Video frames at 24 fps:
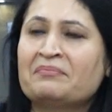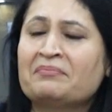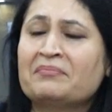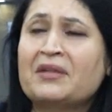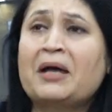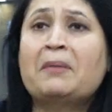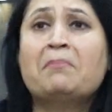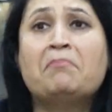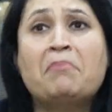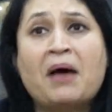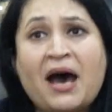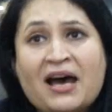
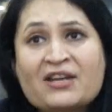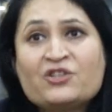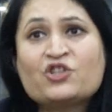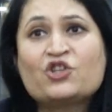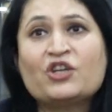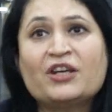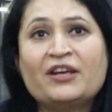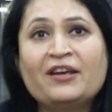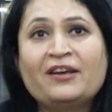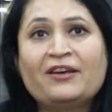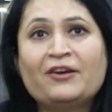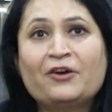A
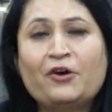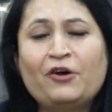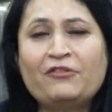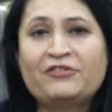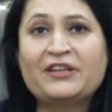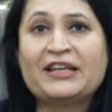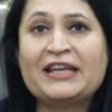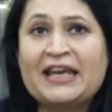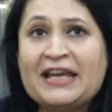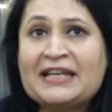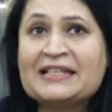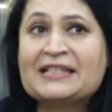magic of
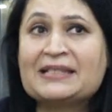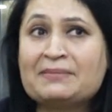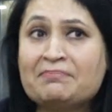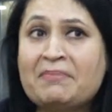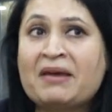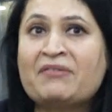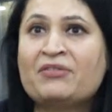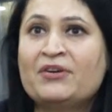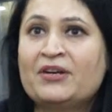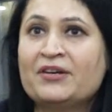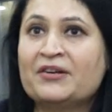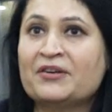the case
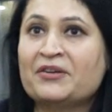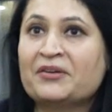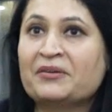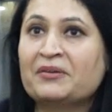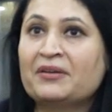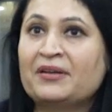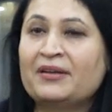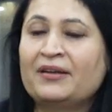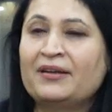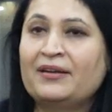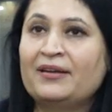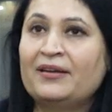method.
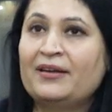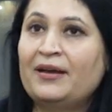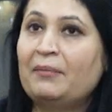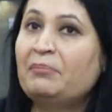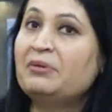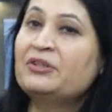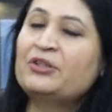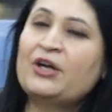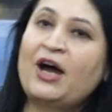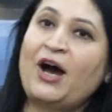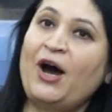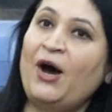
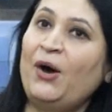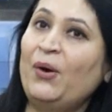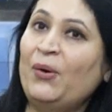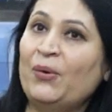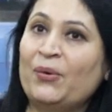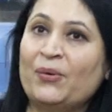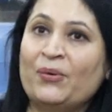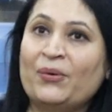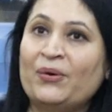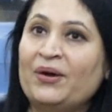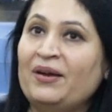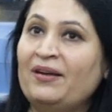But
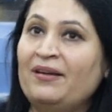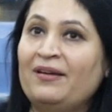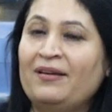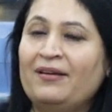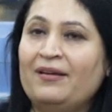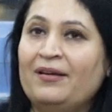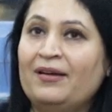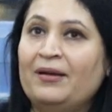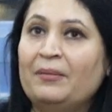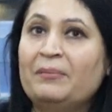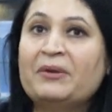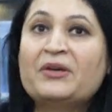how?
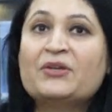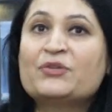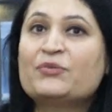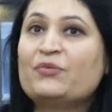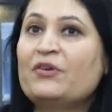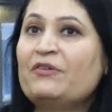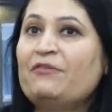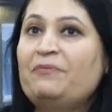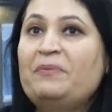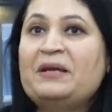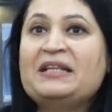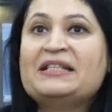Because
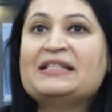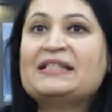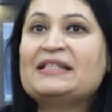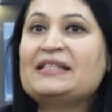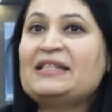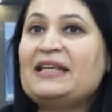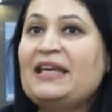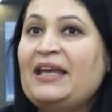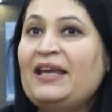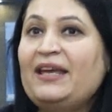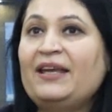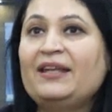we've been
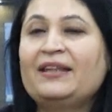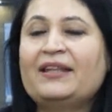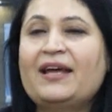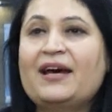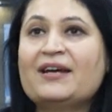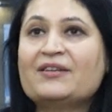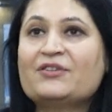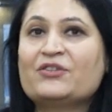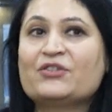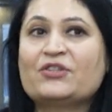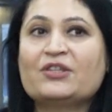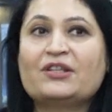seeing
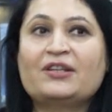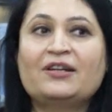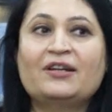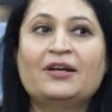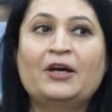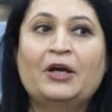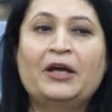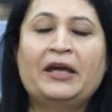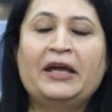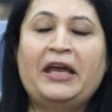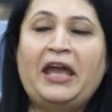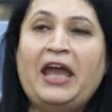that
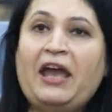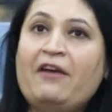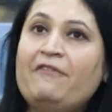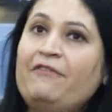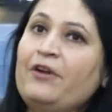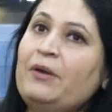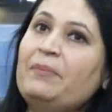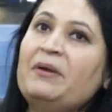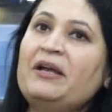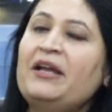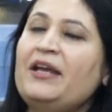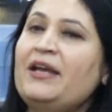
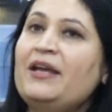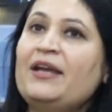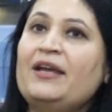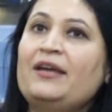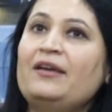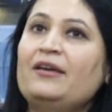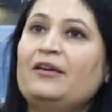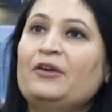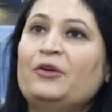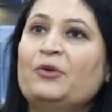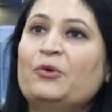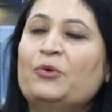
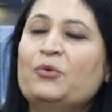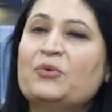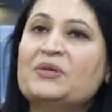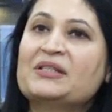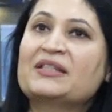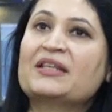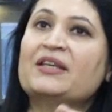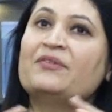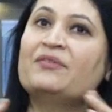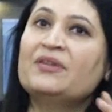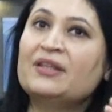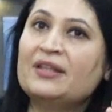everybody, who
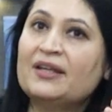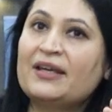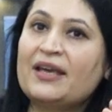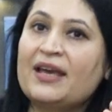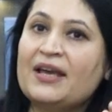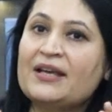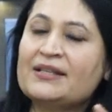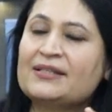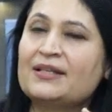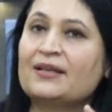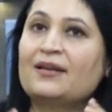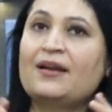is given the
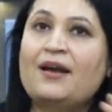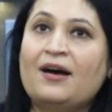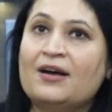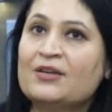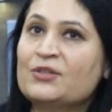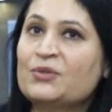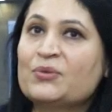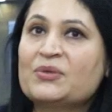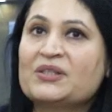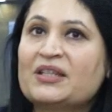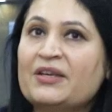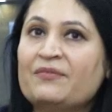case, the
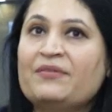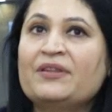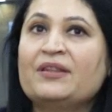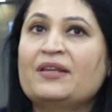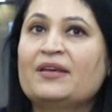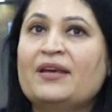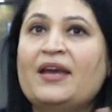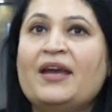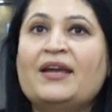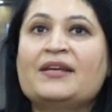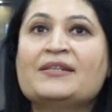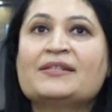class who is given the
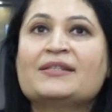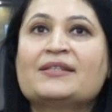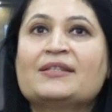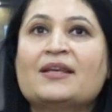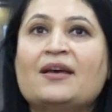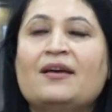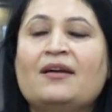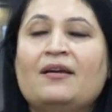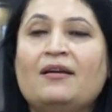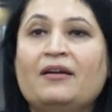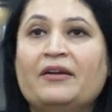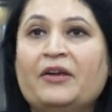case,
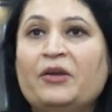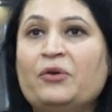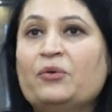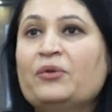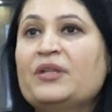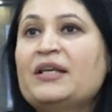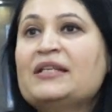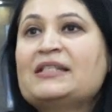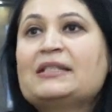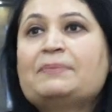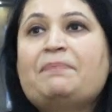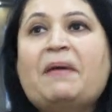
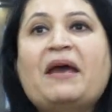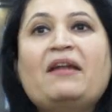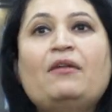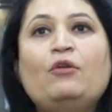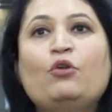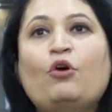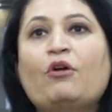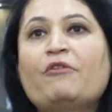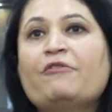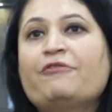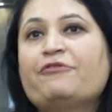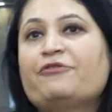they spend a
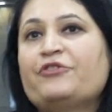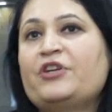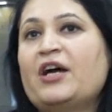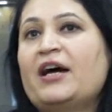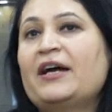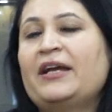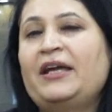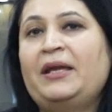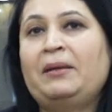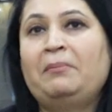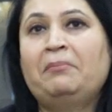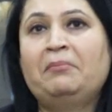lot of
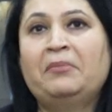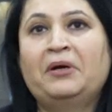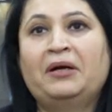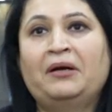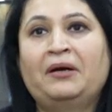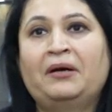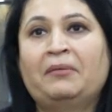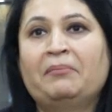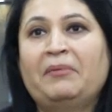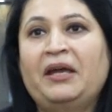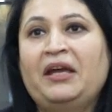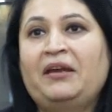time
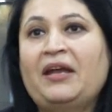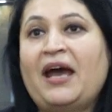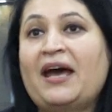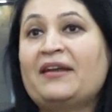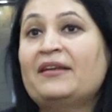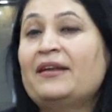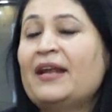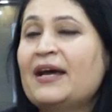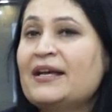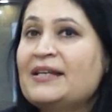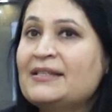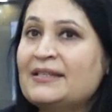in
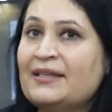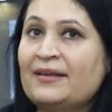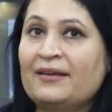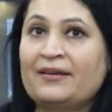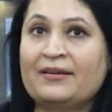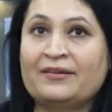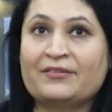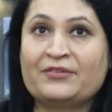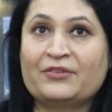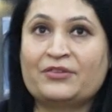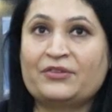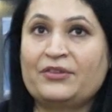analyzing
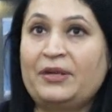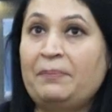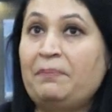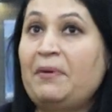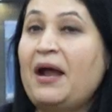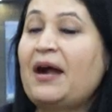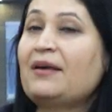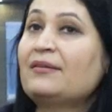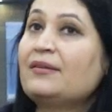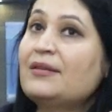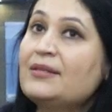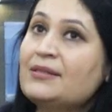it. They
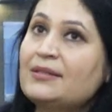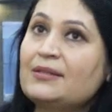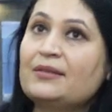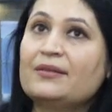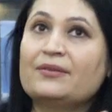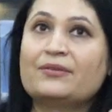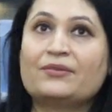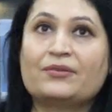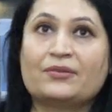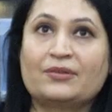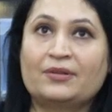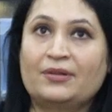practice
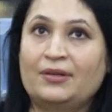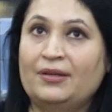it.